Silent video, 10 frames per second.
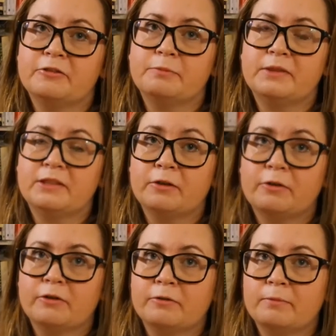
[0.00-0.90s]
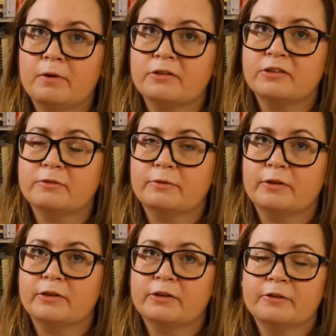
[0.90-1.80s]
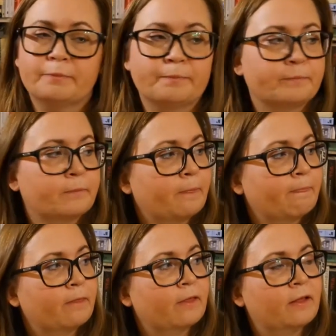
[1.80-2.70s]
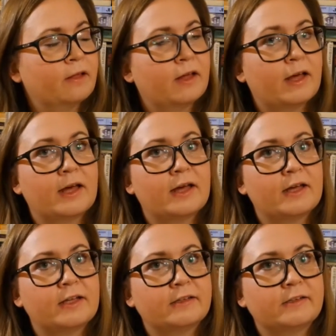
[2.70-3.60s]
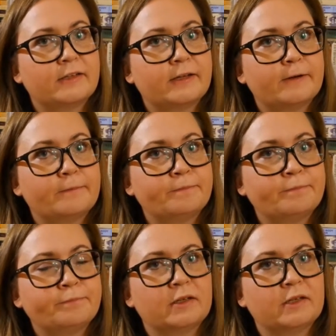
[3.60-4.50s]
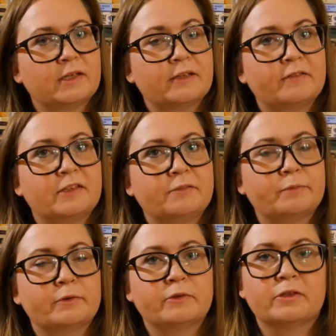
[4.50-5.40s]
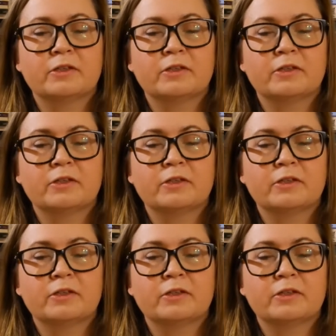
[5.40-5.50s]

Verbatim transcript: to be her masterwork. And um, in this book,